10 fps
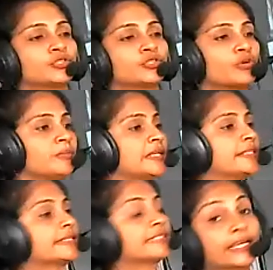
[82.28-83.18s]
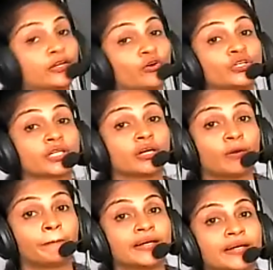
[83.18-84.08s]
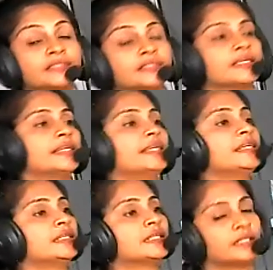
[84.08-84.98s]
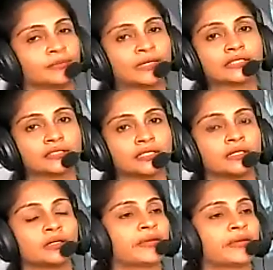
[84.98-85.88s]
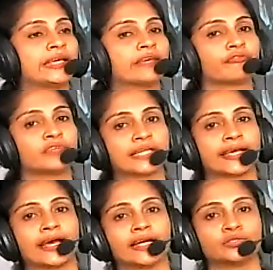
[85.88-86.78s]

told me that they cannot open the link, uh, means the PDF which I had